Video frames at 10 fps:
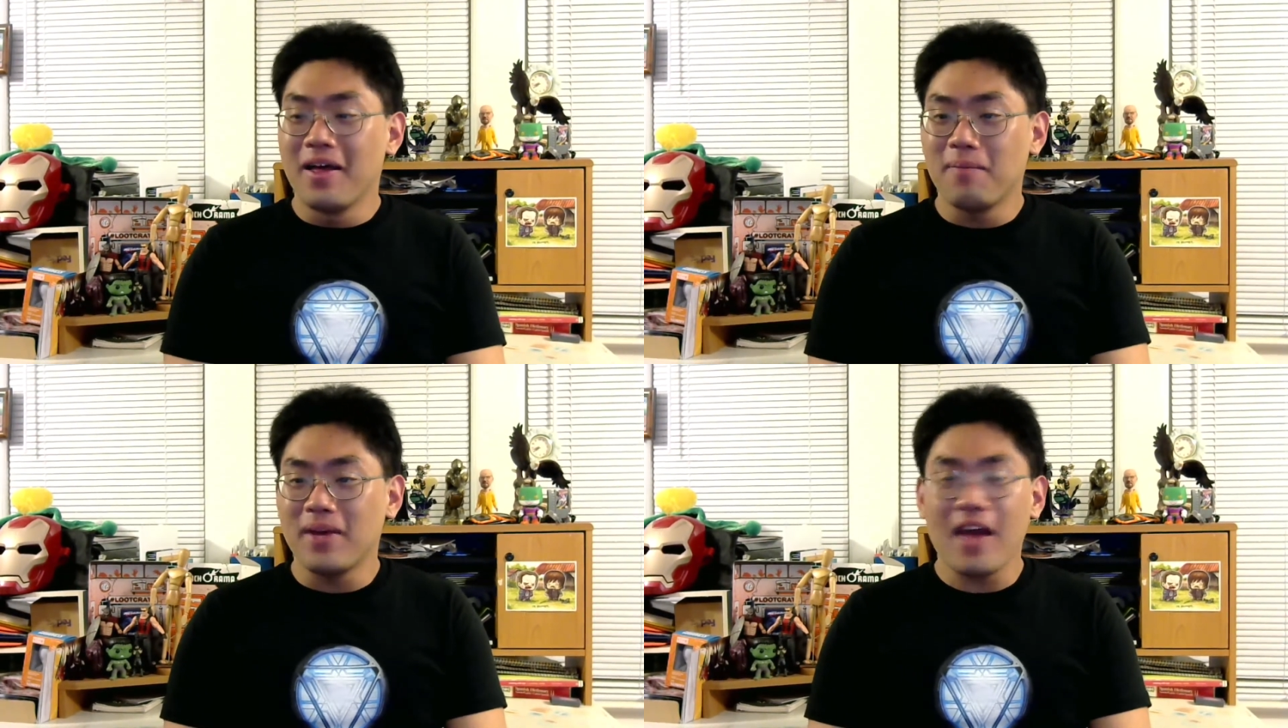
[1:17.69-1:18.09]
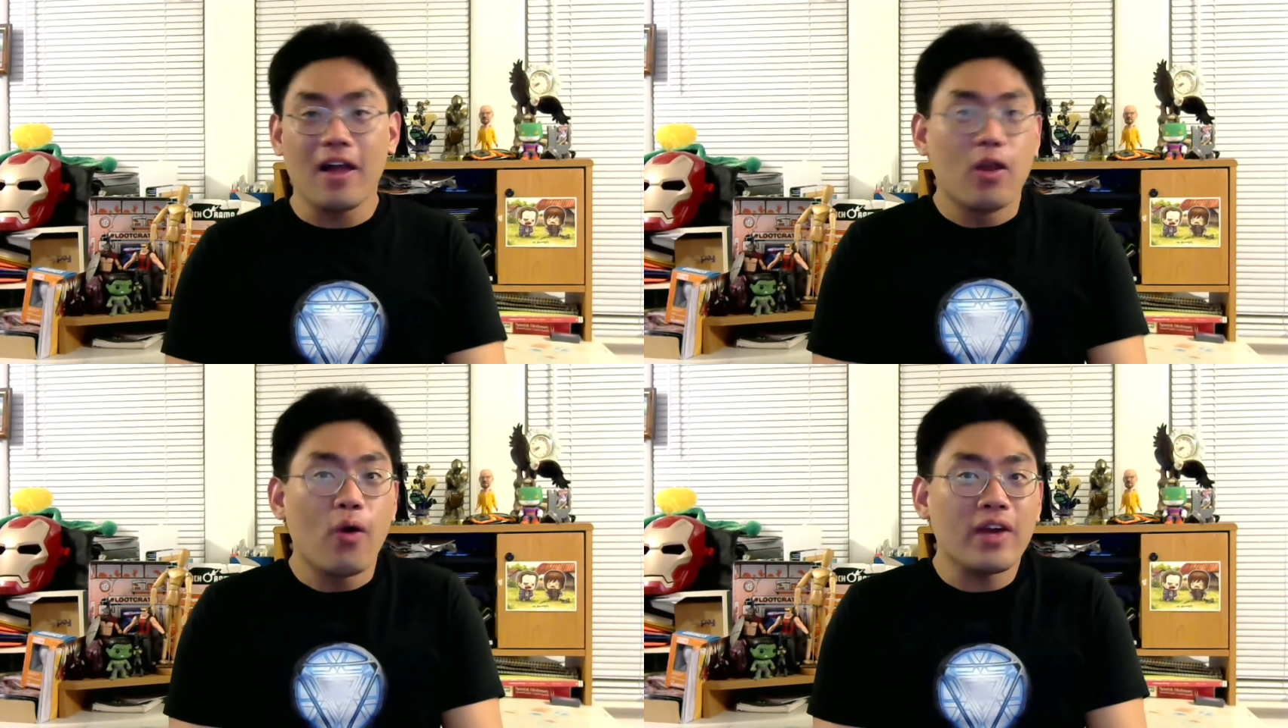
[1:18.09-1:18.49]
But yeah,
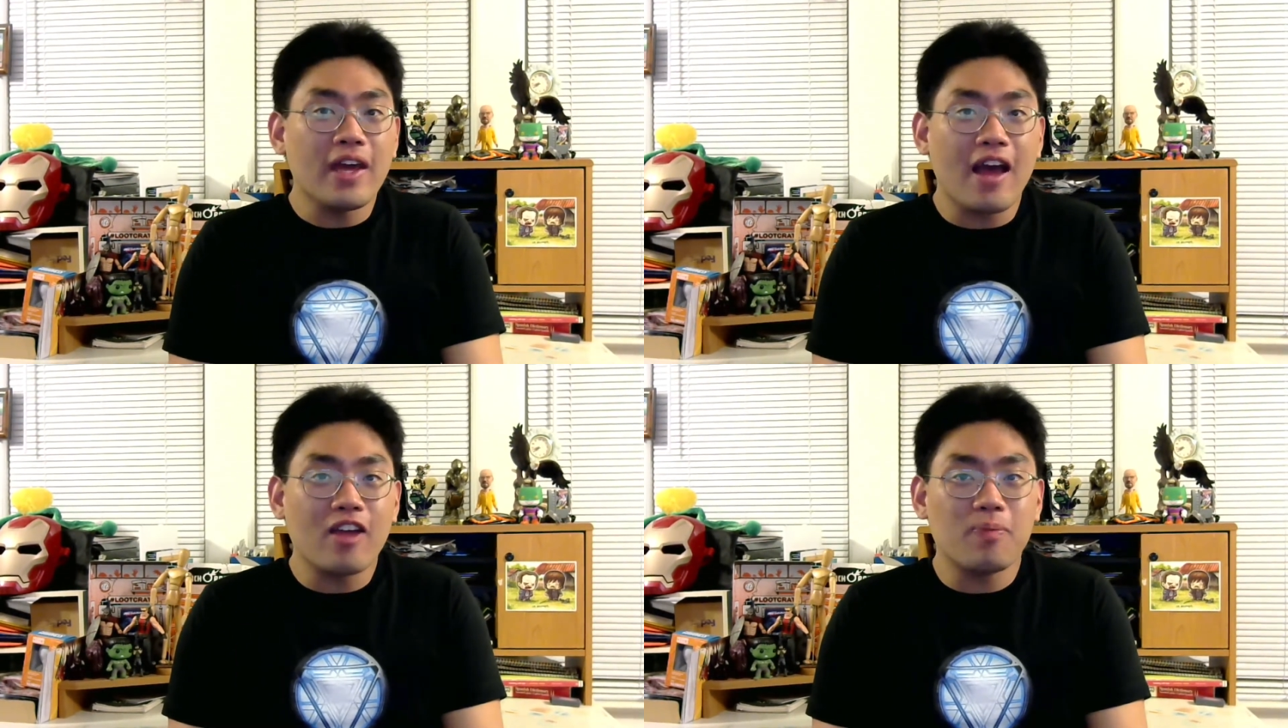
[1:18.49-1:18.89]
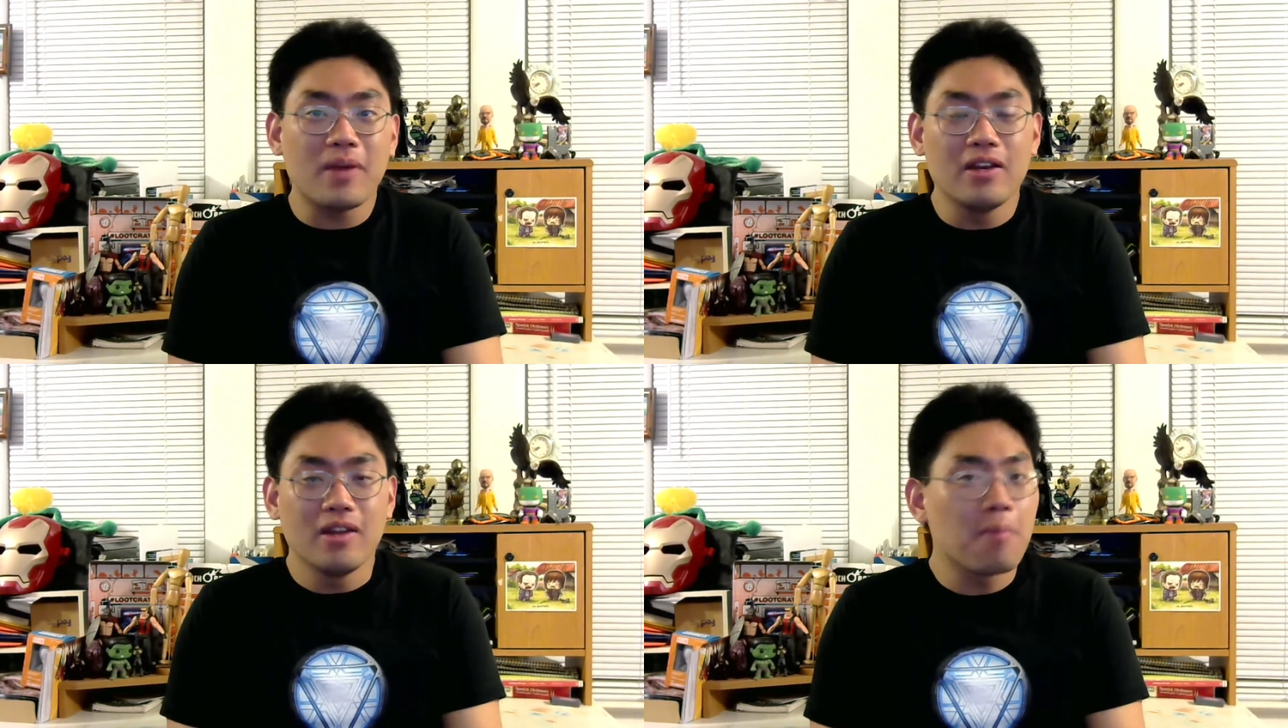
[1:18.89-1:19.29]
Loki has
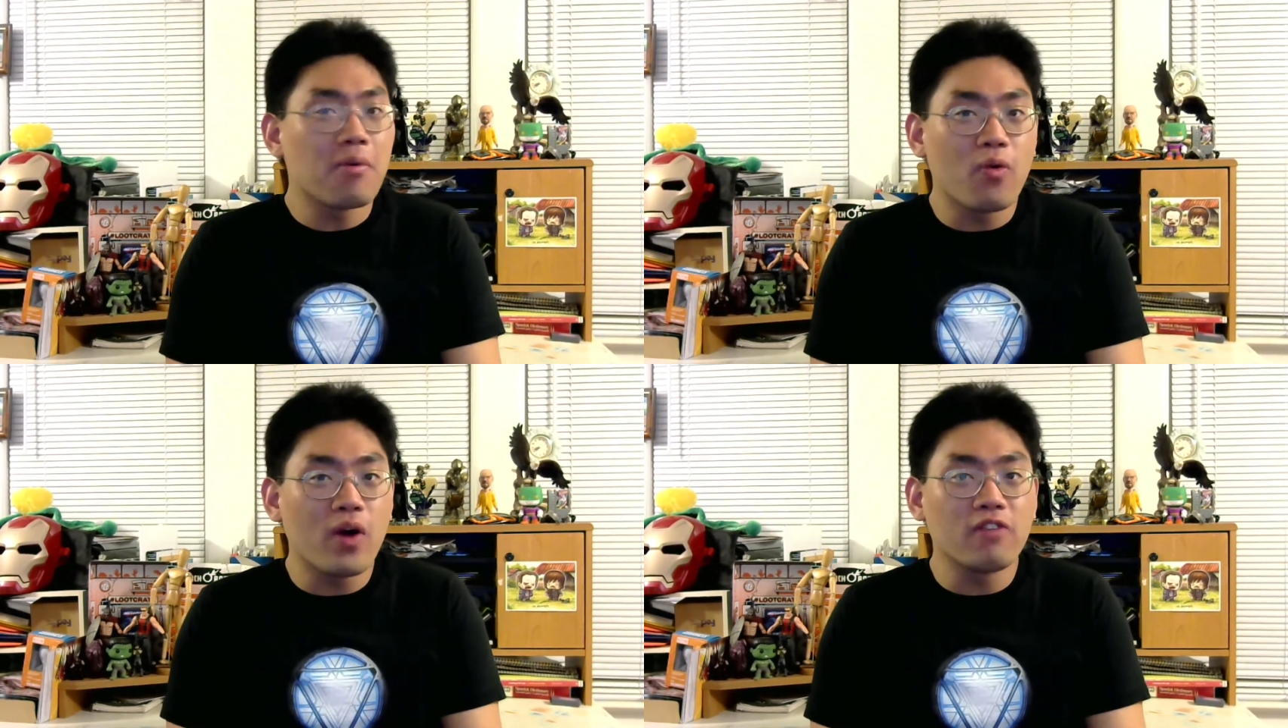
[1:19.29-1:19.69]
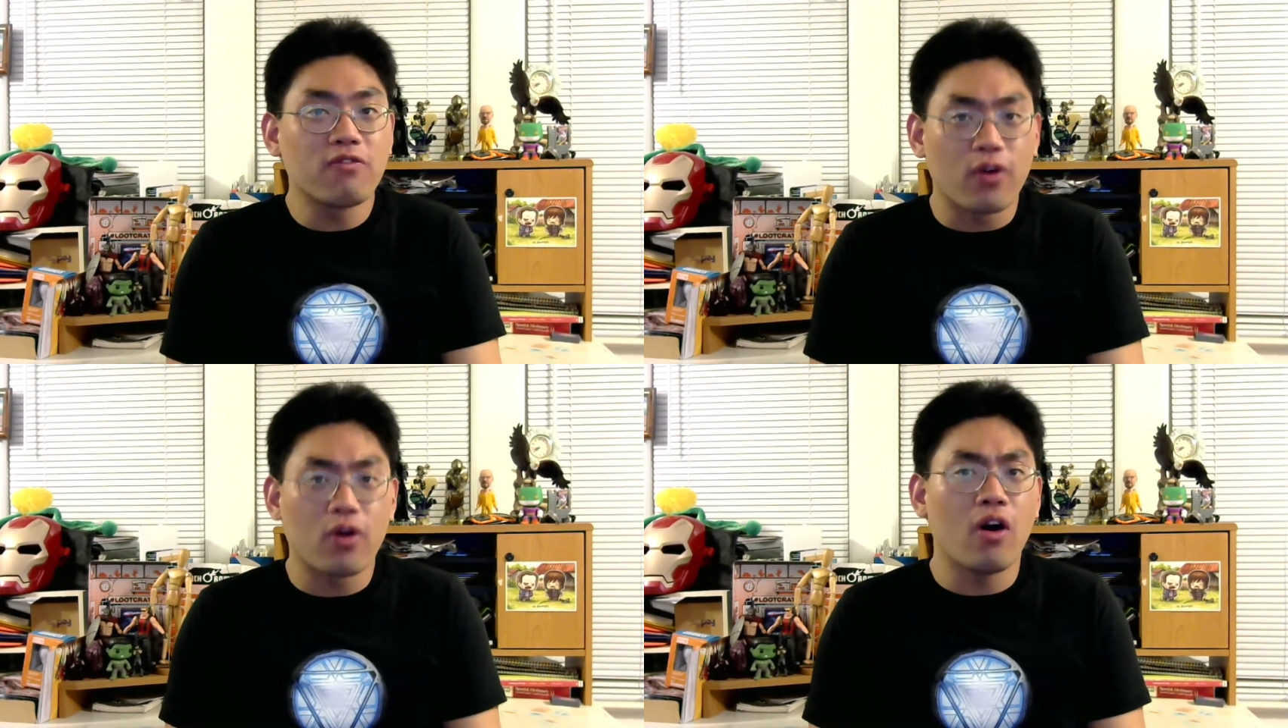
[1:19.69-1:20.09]
been #1
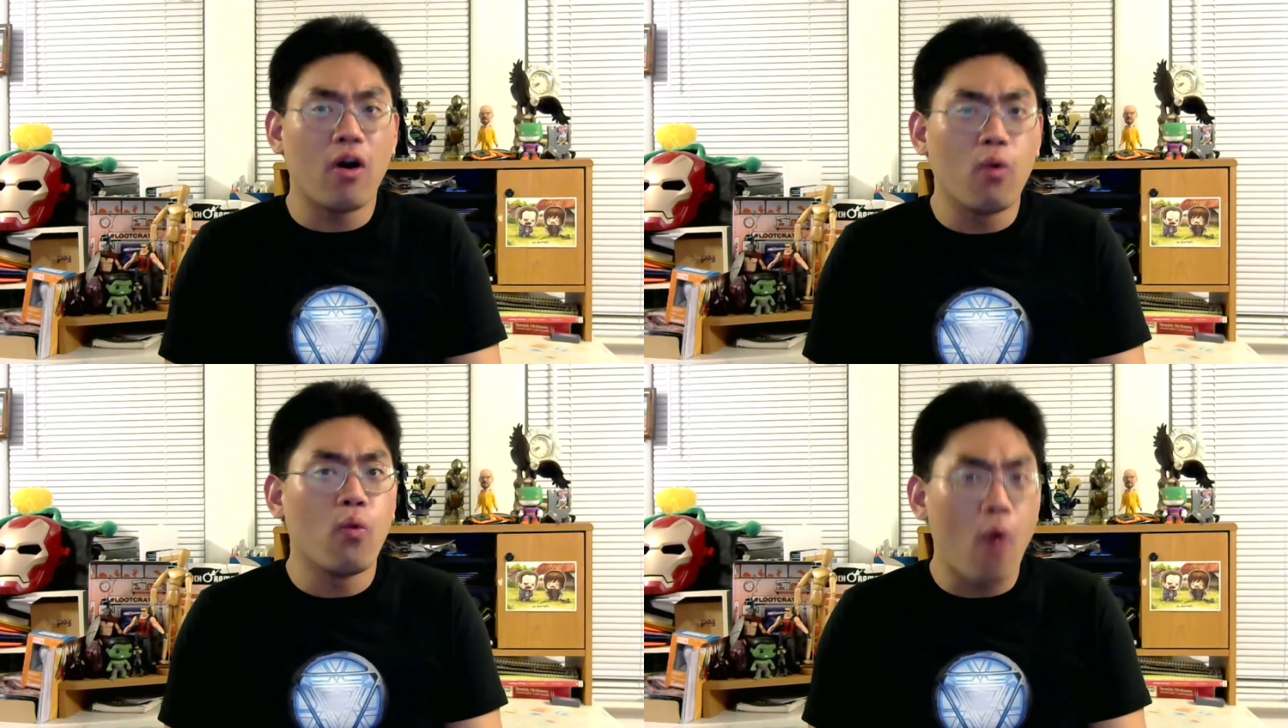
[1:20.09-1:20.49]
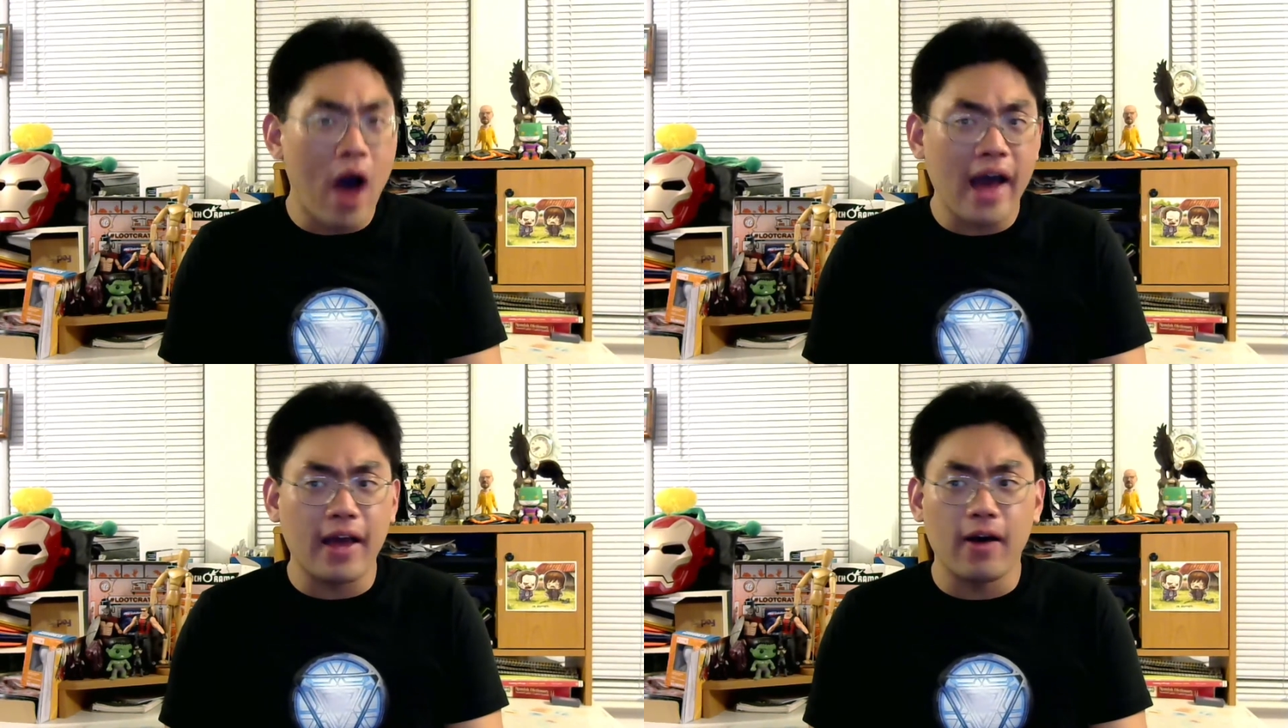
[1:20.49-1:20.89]
for a
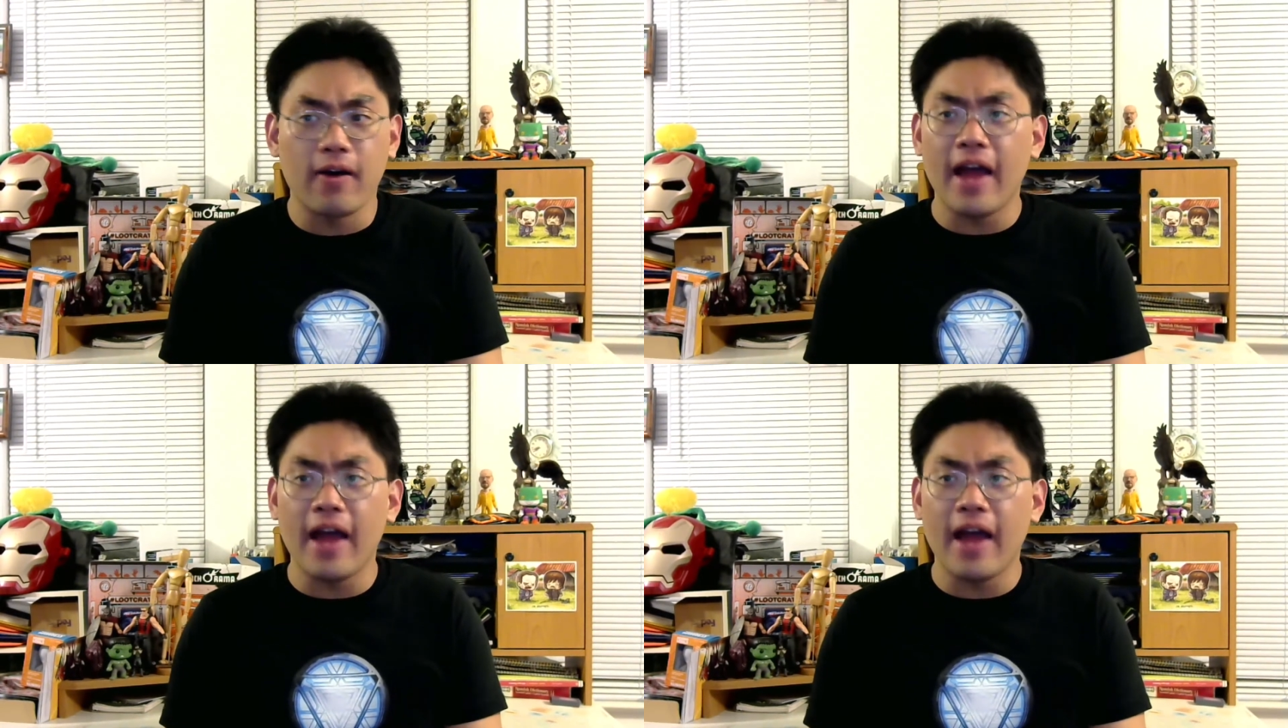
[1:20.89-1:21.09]
while,